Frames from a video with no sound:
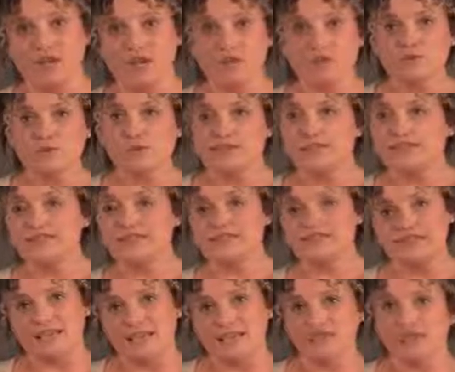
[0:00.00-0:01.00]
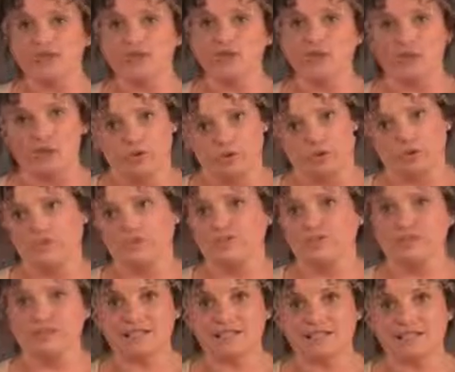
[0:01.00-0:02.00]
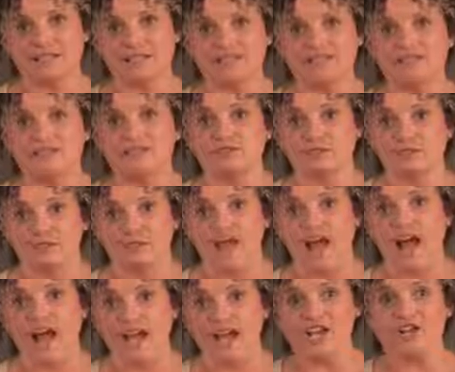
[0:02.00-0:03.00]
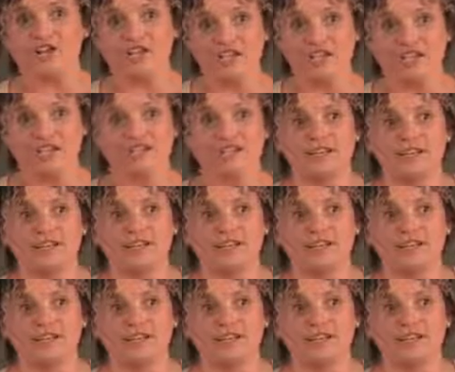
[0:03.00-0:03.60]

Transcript: So we did this ebb and flow for 6 months so that I could